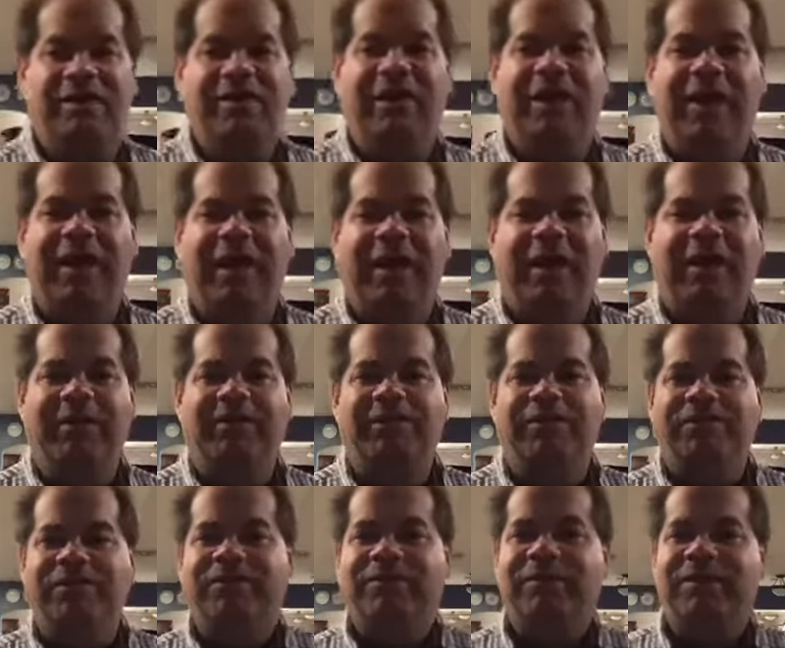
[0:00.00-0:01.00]

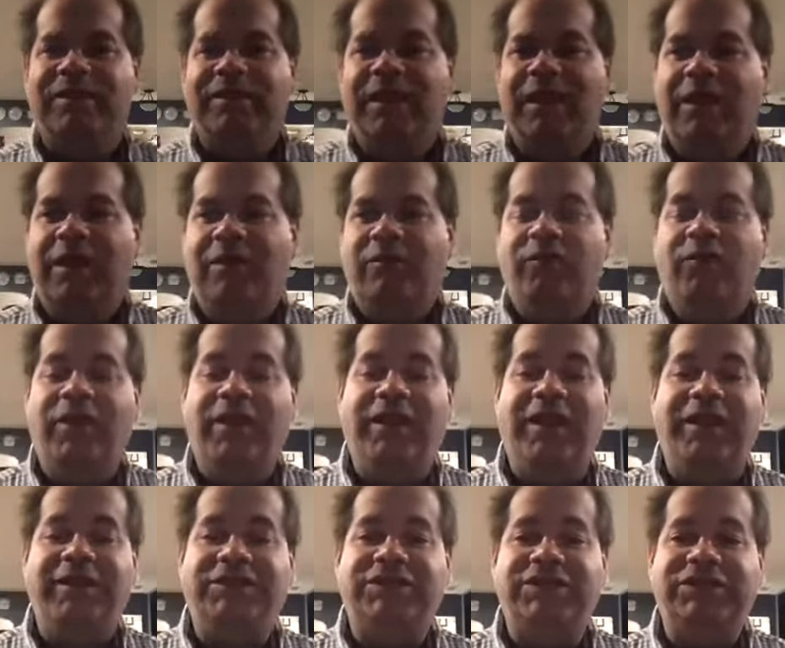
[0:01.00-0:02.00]
um,
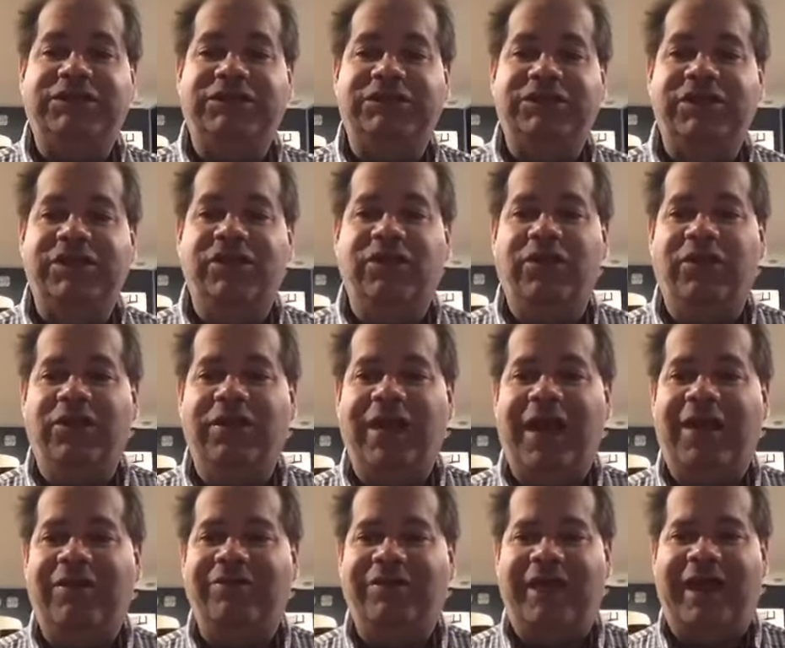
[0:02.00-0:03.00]
religious. You're
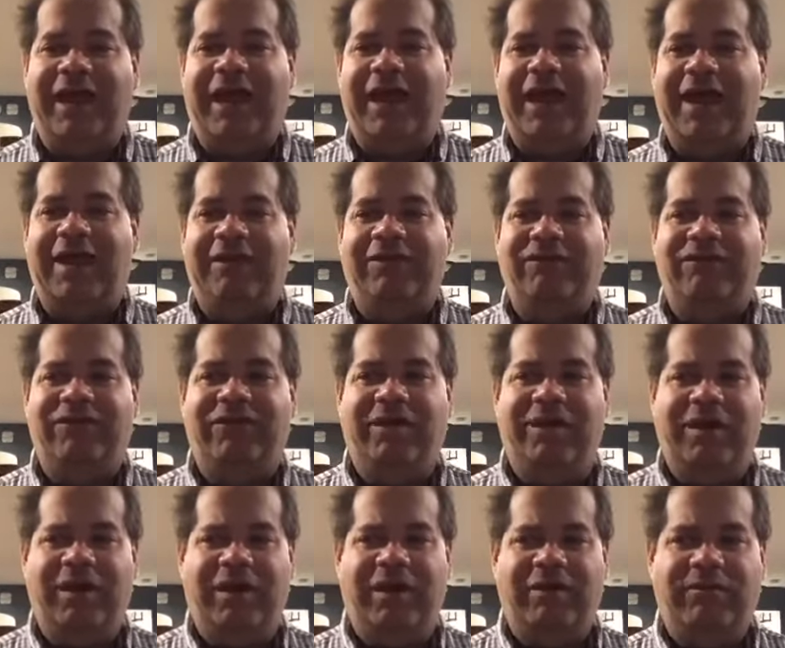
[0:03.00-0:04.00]
allowed to have
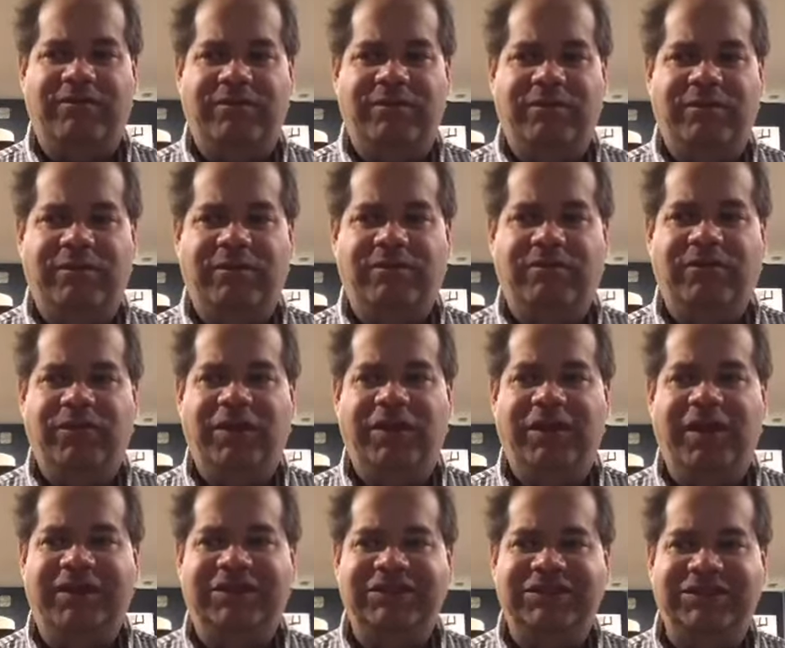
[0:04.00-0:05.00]
um,
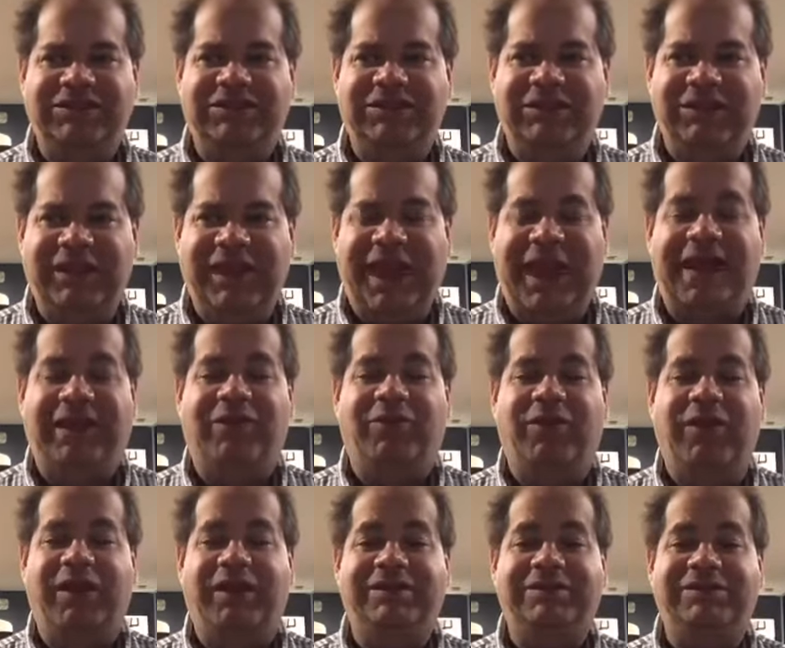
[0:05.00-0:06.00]
religious
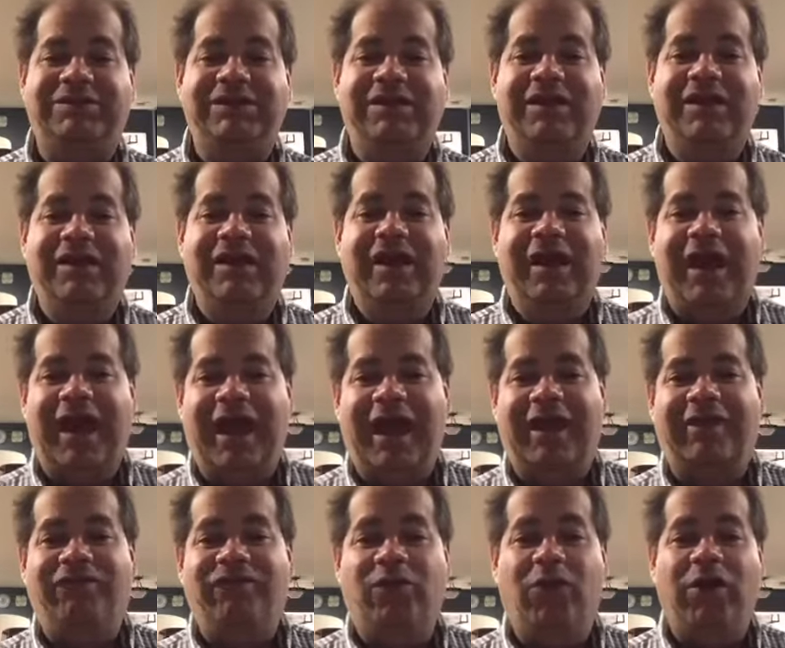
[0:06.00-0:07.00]
gatherings
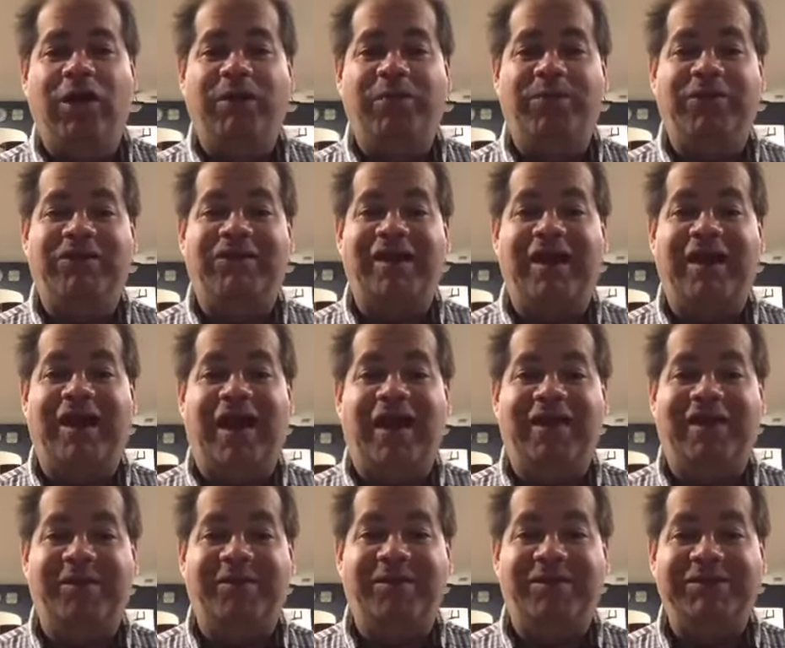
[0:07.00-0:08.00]
at 40%
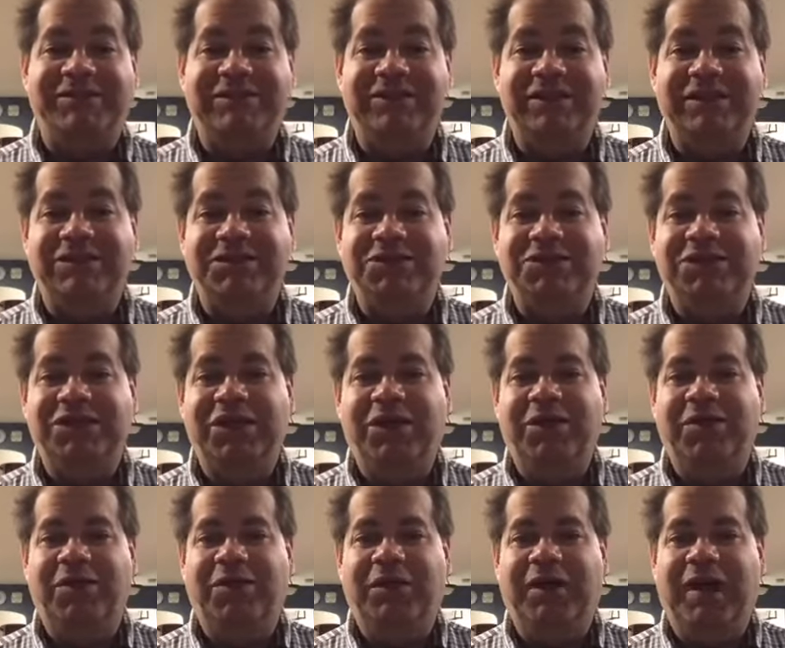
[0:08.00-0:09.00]
occupancy.
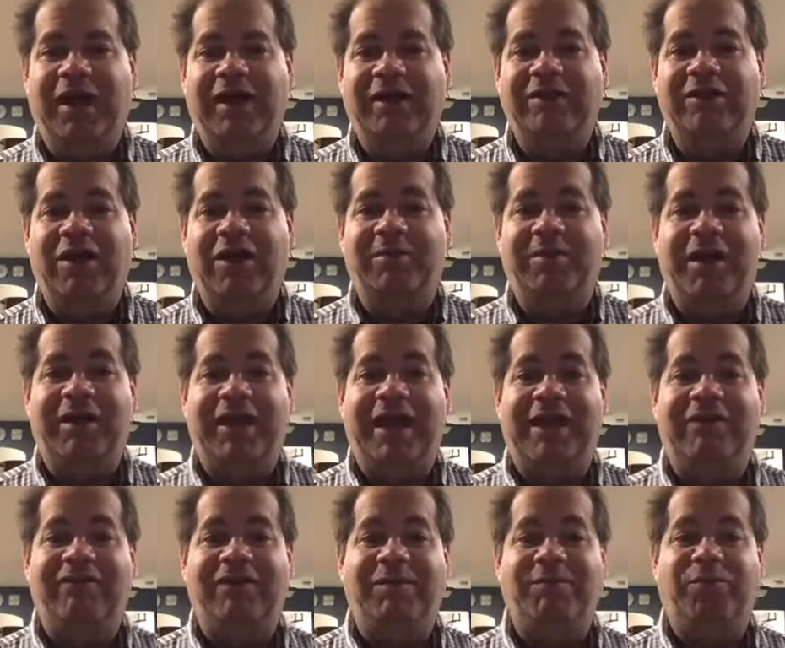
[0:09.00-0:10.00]
So I thought about
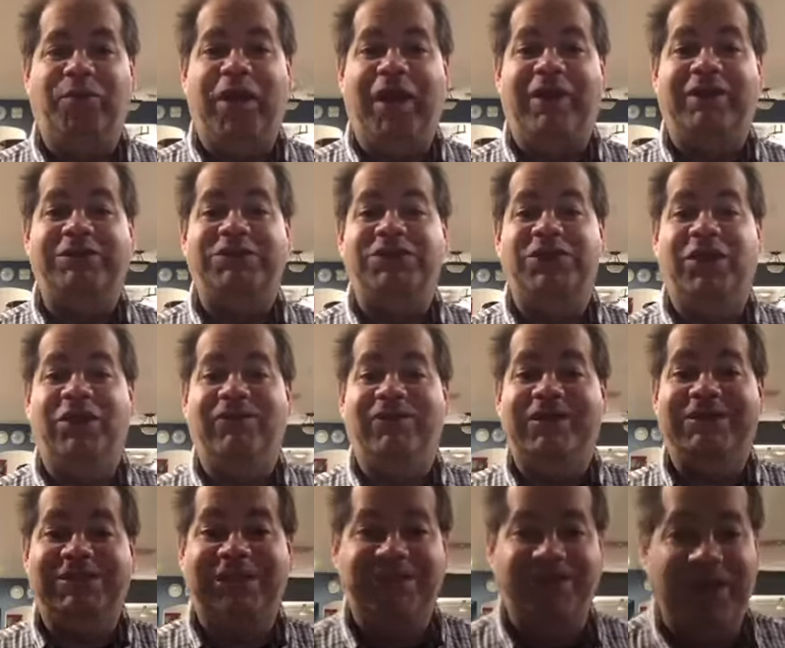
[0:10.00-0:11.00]
having prayer
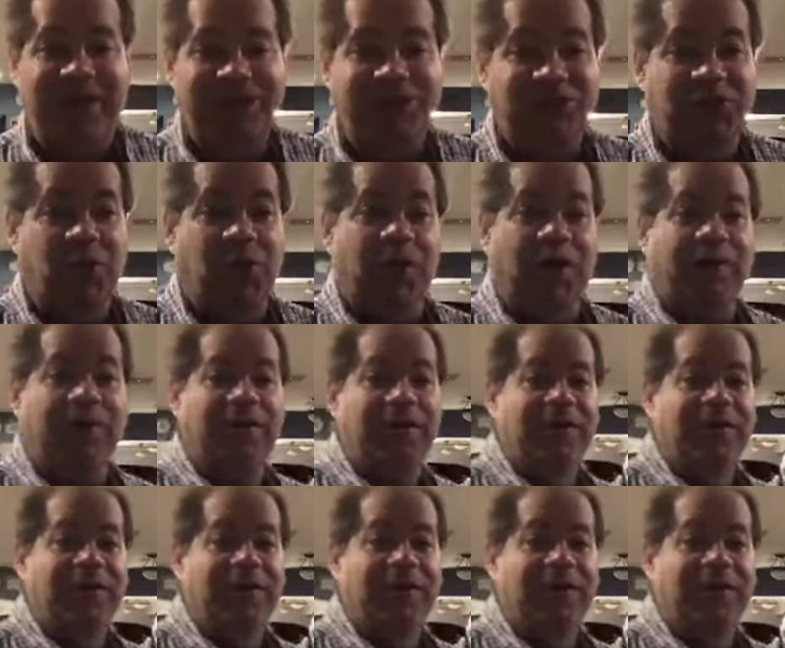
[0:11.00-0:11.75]
service in my store.